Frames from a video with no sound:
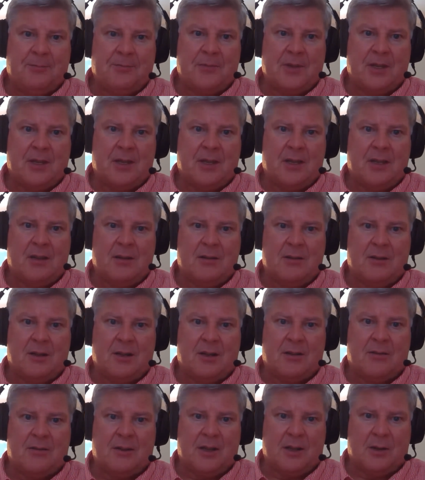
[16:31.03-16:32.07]

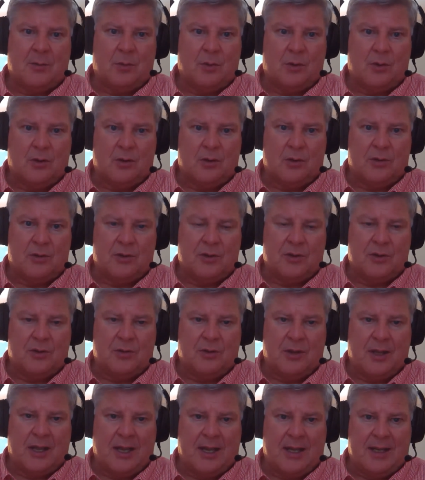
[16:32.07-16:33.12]
not available to
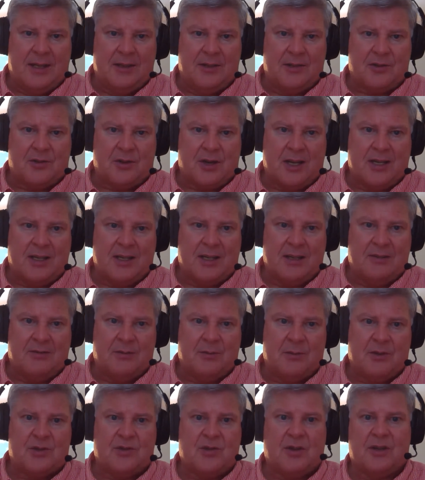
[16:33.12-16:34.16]
do that, and tried to give
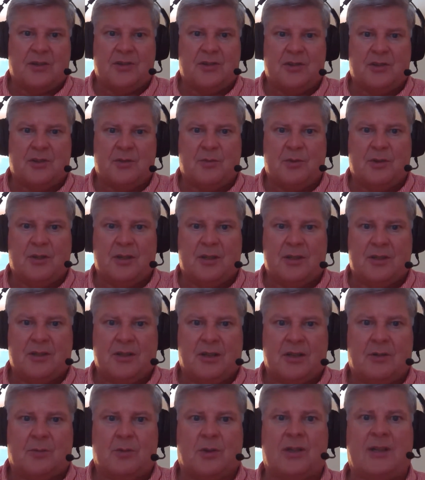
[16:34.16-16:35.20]
them instructions, but it's
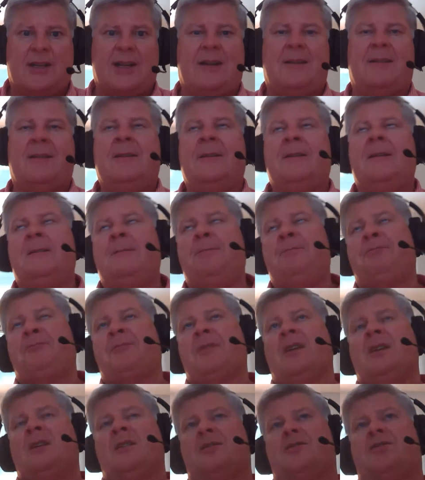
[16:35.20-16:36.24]
not gonna work out.
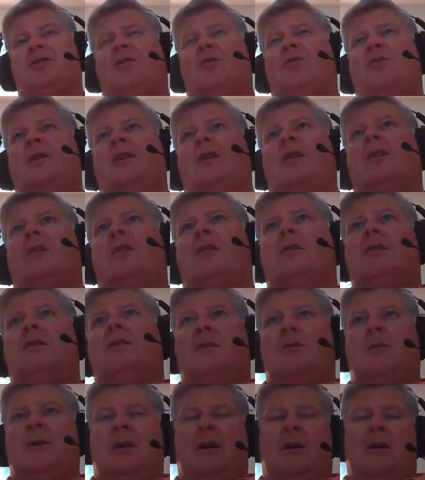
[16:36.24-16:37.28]
So we are
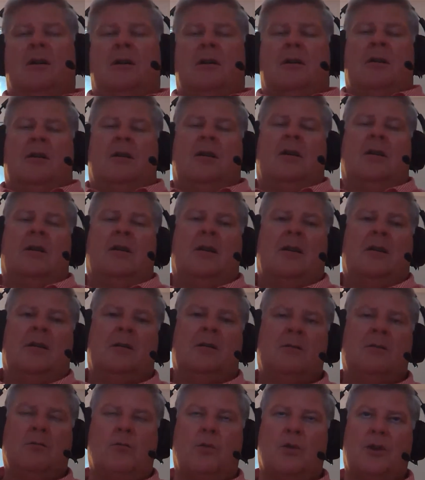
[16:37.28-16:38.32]

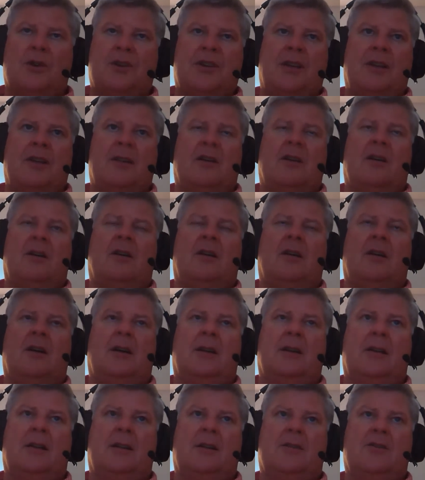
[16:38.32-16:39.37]
working
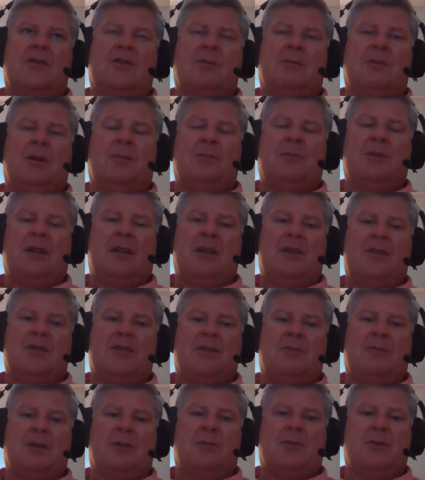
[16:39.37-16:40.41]
on some updates
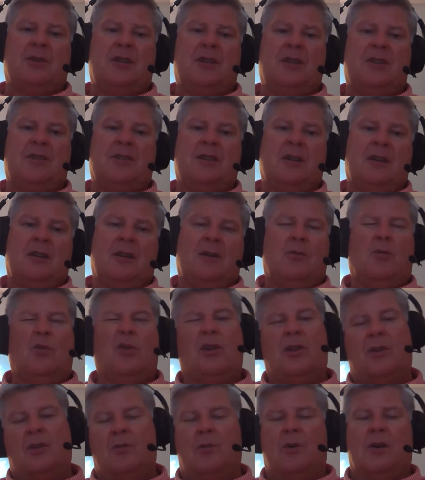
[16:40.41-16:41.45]
to memories.
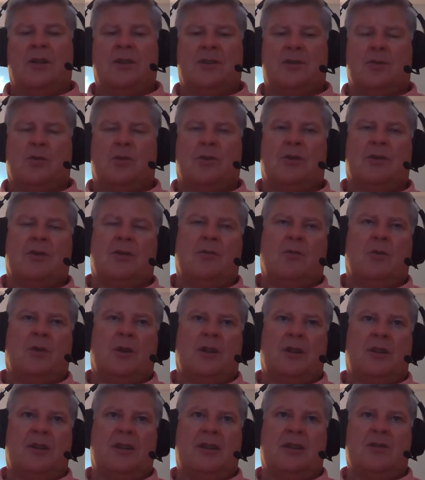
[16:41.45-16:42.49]
One of
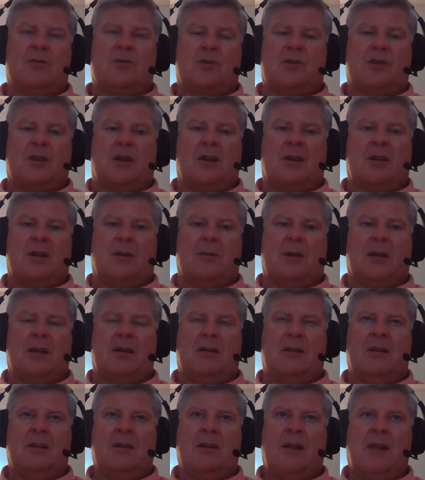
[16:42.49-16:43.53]
the things we're talking about